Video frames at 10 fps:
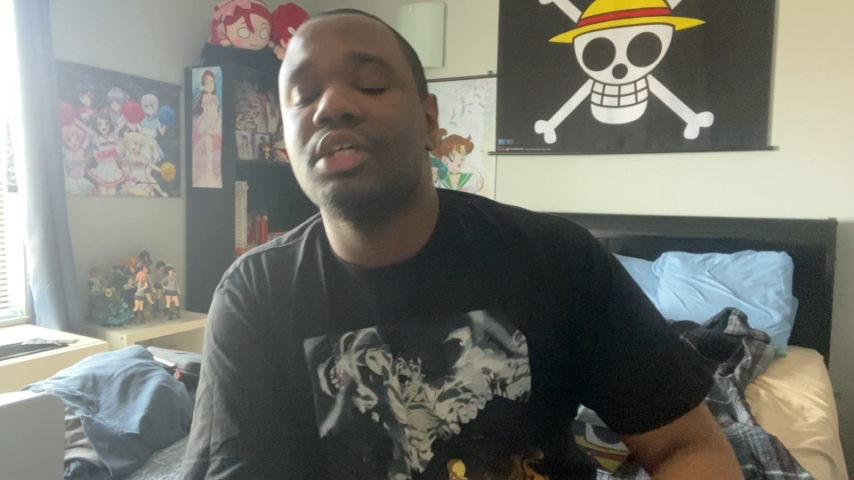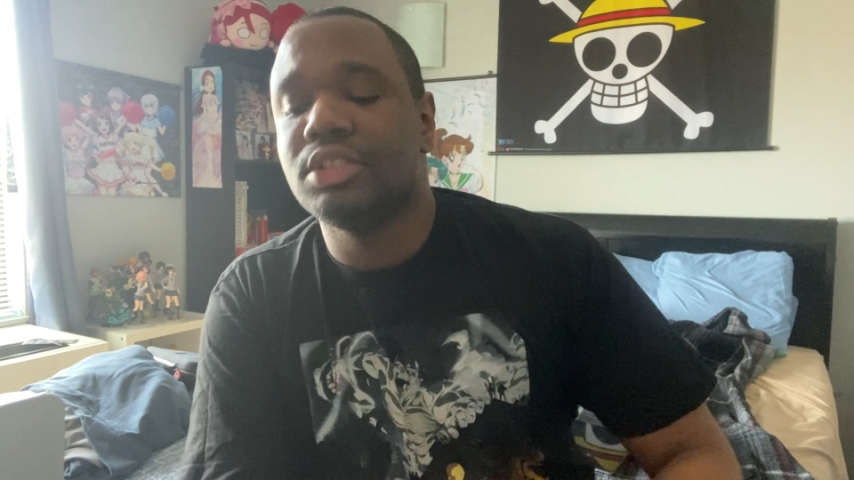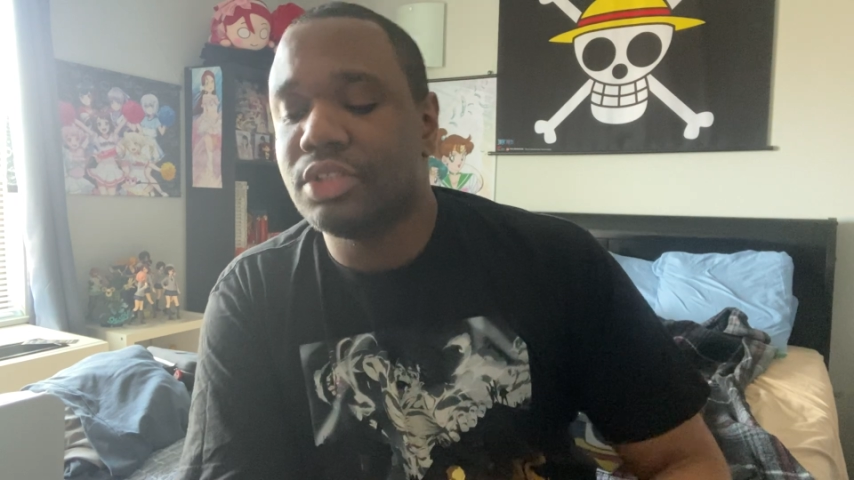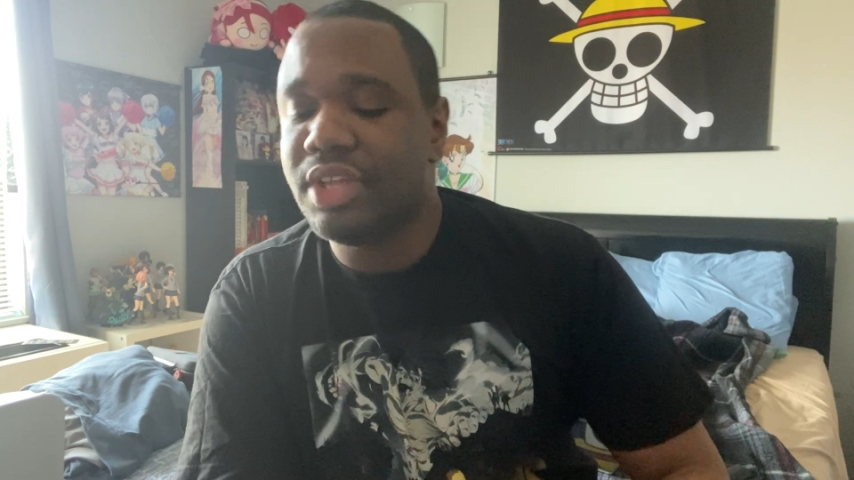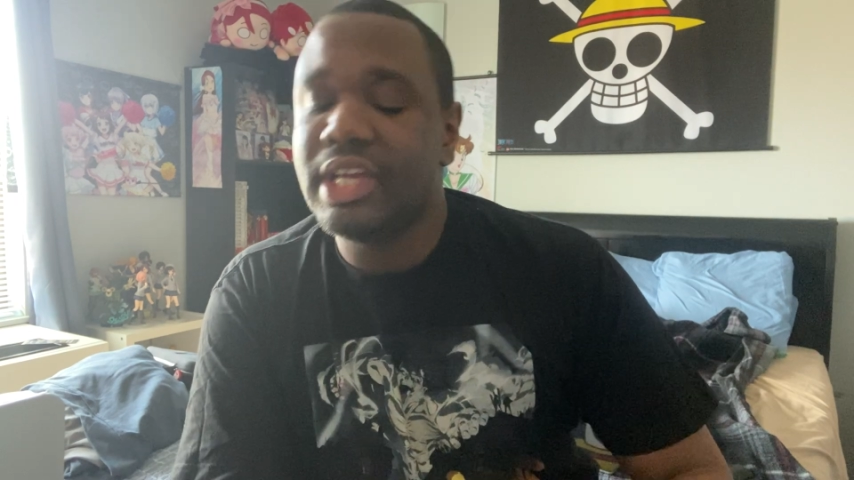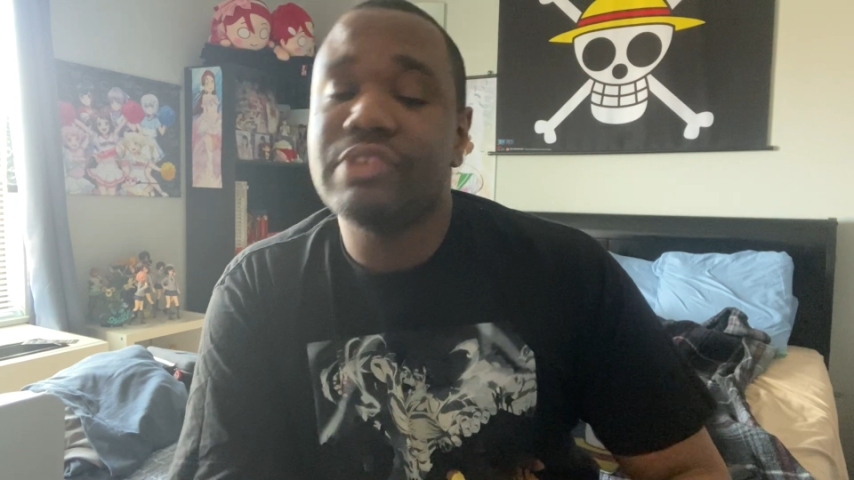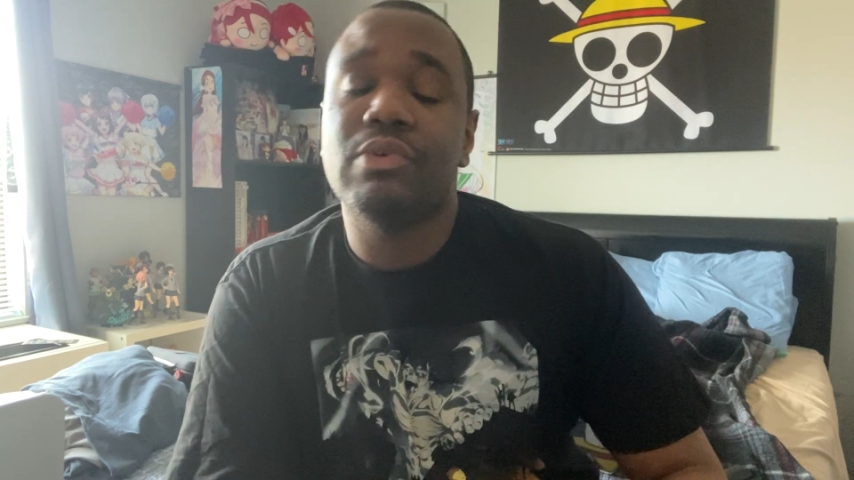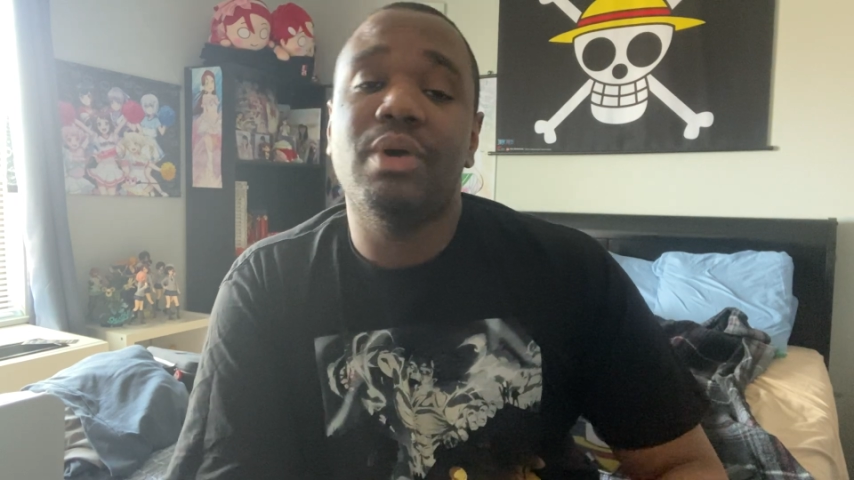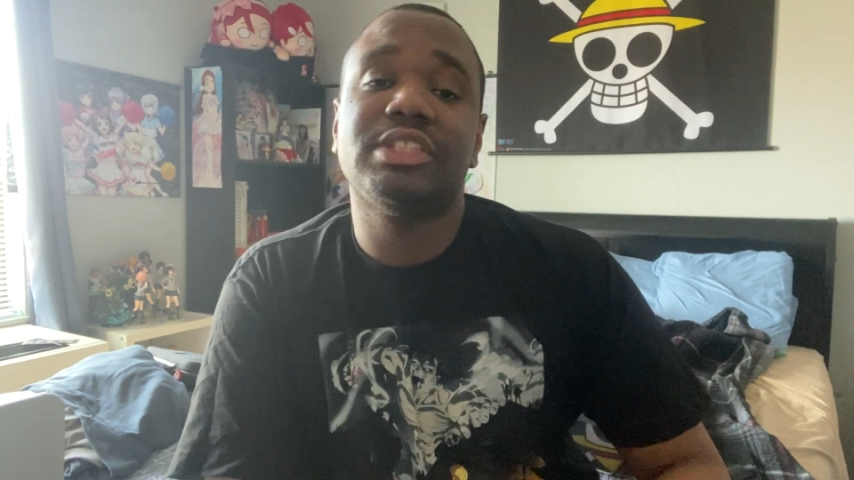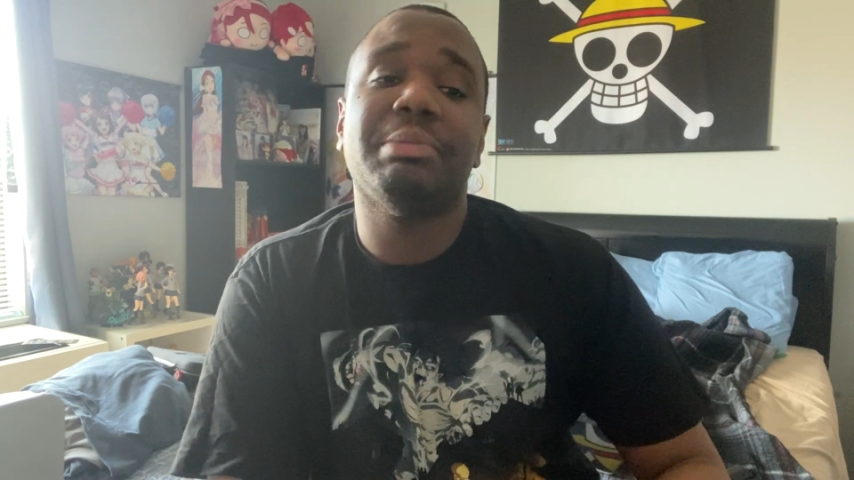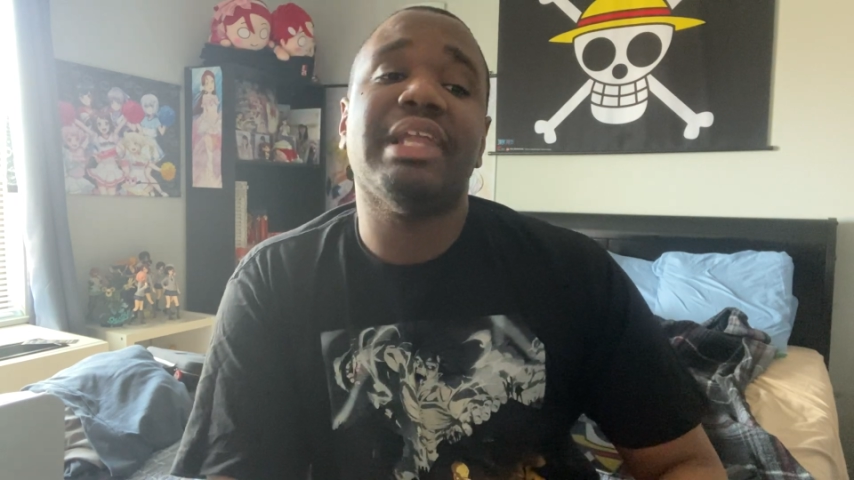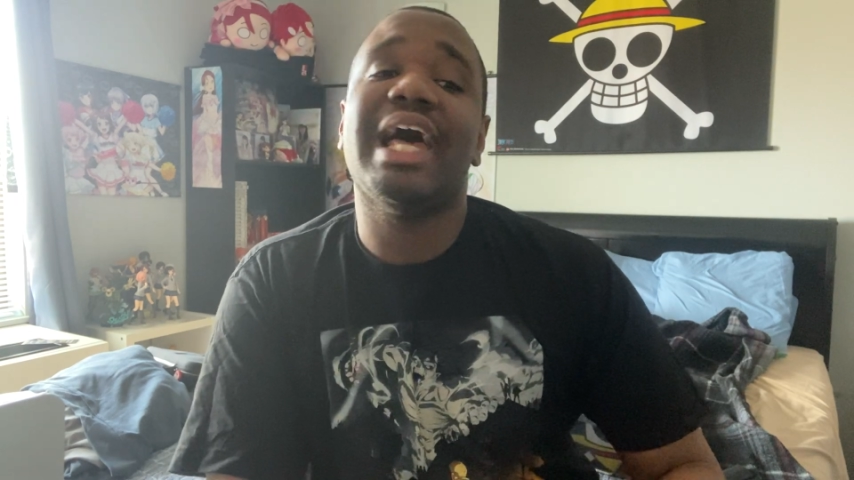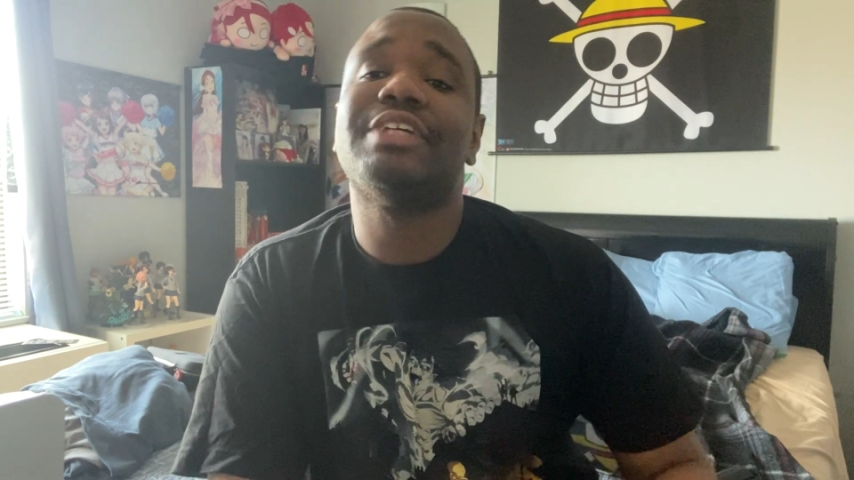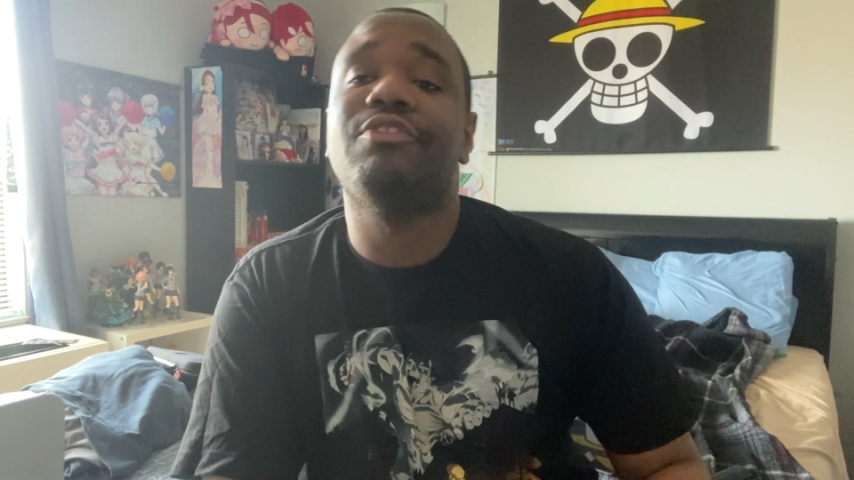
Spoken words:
So thank you for watching my last